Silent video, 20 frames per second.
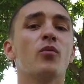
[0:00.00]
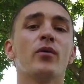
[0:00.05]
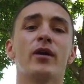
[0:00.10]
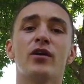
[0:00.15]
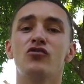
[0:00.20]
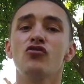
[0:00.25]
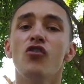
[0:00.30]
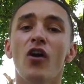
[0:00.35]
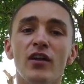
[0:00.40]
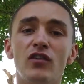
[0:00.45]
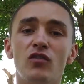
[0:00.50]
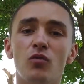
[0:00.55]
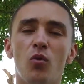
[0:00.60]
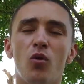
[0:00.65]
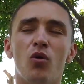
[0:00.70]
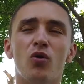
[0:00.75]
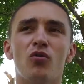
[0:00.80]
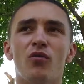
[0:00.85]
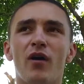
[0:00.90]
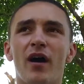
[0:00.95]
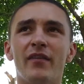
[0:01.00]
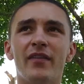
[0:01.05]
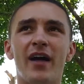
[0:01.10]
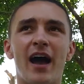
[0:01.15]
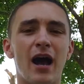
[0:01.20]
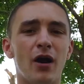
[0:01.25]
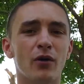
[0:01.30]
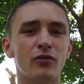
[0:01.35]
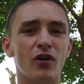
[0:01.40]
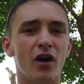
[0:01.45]
out when I tried to walk around
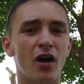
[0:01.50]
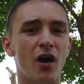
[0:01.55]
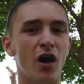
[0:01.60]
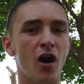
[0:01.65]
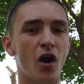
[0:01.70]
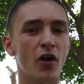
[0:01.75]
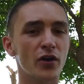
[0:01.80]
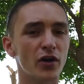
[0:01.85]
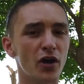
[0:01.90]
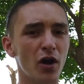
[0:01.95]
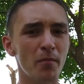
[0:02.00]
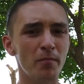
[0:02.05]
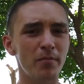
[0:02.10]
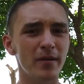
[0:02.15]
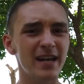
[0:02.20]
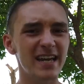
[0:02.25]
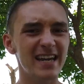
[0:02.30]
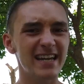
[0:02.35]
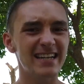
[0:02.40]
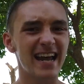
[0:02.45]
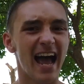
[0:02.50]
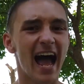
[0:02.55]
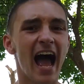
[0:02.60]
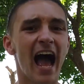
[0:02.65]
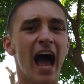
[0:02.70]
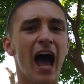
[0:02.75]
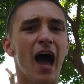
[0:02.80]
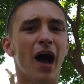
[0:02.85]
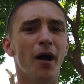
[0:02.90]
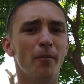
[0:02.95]
the house unaccompanied,
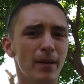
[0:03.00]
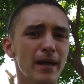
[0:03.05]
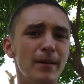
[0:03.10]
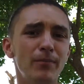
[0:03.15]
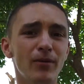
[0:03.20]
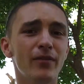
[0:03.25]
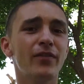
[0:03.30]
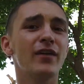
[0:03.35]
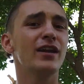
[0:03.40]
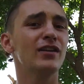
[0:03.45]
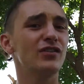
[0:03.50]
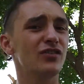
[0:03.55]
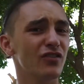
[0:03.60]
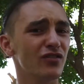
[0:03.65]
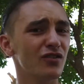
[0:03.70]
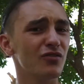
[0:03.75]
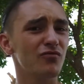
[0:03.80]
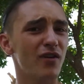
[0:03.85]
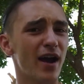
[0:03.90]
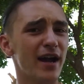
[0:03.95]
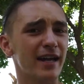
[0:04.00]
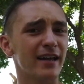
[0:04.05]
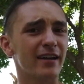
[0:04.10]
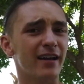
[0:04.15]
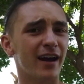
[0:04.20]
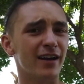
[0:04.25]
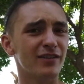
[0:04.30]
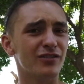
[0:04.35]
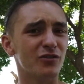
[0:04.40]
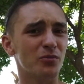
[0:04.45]
people that it doesn't
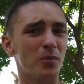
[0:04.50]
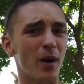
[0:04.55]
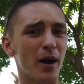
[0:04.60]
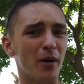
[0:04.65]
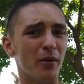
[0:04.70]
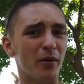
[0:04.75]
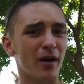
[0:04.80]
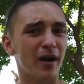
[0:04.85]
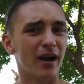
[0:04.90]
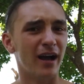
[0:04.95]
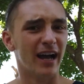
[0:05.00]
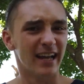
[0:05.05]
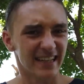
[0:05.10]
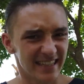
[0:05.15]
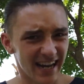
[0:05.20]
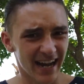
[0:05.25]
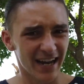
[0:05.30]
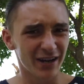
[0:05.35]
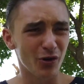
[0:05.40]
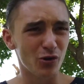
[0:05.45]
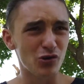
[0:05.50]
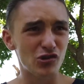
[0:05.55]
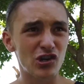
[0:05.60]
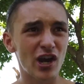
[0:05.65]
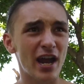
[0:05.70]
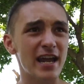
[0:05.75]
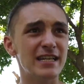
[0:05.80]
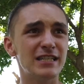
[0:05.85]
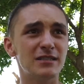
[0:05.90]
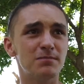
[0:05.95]
recognise as well. Yeah, I got
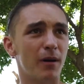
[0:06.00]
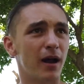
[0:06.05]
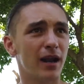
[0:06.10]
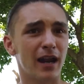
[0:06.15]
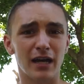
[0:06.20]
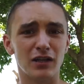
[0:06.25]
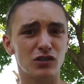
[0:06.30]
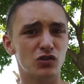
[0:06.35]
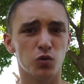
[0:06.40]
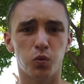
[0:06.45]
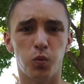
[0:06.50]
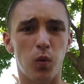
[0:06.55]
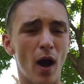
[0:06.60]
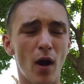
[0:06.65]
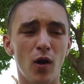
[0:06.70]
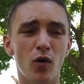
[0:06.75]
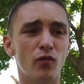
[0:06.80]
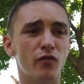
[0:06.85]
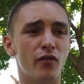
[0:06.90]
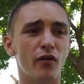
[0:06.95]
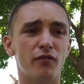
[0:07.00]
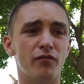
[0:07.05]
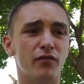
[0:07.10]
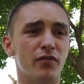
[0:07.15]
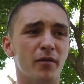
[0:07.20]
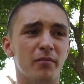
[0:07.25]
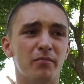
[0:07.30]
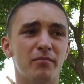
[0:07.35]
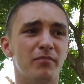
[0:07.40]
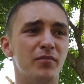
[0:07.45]
chased by like 12
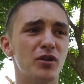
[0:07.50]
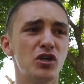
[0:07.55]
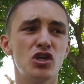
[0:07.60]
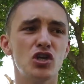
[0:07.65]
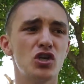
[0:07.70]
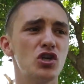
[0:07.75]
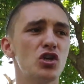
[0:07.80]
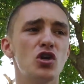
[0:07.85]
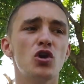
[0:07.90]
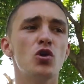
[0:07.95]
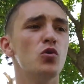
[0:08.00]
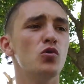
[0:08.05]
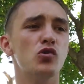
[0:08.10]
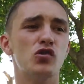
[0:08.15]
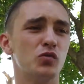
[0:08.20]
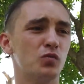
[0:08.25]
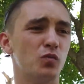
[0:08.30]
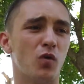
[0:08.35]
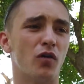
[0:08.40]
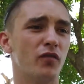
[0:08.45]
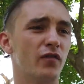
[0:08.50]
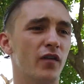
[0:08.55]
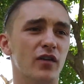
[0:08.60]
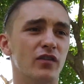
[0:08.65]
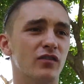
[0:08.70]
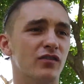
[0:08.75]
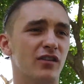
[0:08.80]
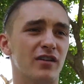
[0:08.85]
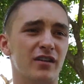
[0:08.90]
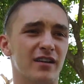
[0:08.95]
of the huge
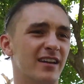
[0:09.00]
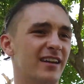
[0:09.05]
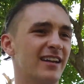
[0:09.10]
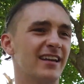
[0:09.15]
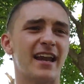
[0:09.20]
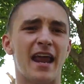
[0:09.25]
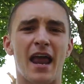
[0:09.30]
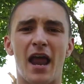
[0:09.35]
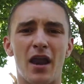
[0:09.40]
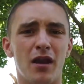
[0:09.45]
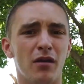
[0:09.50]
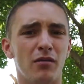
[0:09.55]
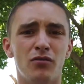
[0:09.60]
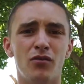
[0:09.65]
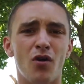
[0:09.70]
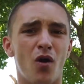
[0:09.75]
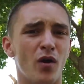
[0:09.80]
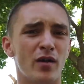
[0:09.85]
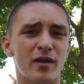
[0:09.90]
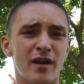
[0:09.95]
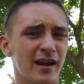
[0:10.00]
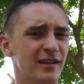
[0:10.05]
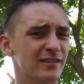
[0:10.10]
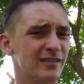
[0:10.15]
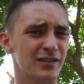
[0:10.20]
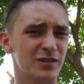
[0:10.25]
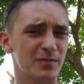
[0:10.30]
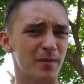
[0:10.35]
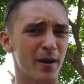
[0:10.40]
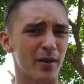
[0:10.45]
woofers and not a
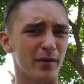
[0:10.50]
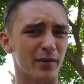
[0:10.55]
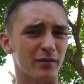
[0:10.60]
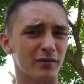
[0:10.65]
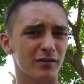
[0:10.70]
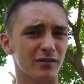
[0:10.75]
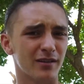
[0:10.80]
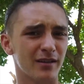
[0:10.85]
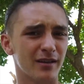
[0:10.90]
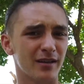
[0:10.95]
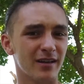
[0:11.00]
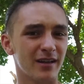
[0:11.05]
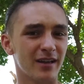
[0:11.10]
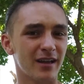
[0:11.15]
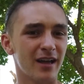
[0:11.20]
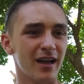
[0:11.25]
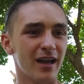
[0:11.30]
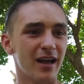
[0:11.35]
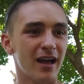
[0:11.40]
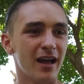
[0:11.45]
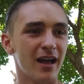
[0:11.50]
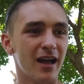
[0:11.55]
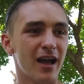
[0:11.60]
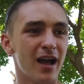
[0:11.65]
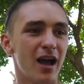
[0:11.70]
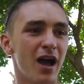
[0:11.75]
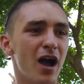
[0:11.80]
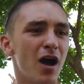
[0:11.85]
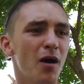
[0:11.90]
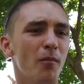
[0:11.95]
nice experience.
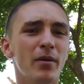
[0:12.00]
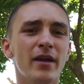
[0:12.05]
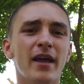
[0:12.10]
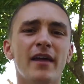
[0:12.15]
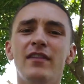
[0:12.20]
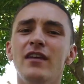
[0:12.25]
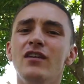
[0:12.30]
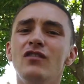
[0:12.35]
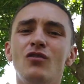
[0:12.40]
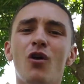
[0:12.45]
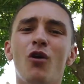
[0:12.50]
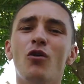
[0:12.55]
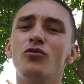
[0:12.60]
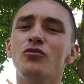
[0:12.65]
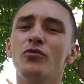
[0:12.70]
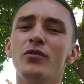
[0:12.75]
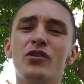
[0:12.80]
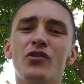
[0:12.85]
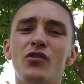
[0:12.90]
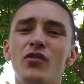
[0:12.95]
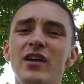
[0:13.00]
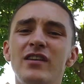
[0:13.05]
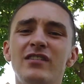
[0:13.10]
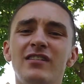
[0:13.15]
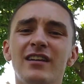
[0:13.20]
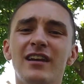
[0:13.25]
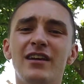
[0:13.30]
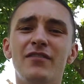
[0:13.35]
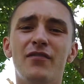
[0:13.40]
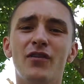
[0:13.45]
But yeah, these dogs are
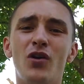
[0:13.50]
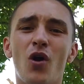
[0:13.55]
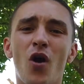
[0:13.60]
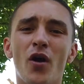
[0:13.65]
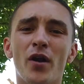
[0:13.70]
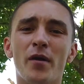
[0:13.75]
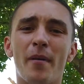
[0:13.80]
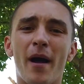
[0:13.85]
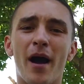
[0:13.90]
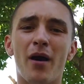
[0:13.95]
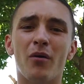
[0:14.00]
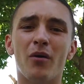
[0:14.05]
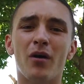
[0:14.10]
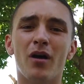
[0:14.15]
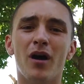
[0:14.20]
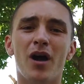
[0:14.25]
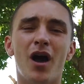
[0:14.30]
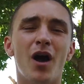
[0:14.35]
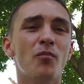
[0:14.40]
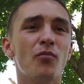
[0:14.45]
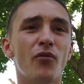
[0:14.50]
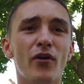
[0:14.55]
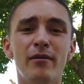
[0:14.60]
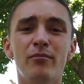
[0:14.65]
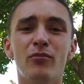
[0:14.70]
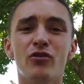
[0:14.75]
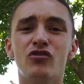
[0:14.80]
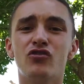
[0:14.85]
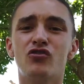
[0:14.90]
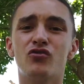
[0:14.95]
increasingly forgotten about, and
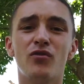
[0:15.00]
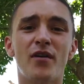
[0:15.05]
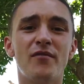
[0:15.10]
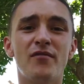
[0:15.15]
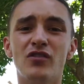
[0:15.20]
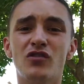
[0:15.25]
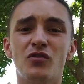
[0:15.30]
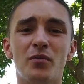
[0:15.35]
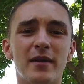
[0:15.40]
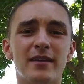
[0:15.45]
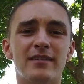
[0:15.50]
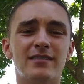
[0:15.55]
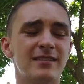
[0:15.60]
pretty much driven to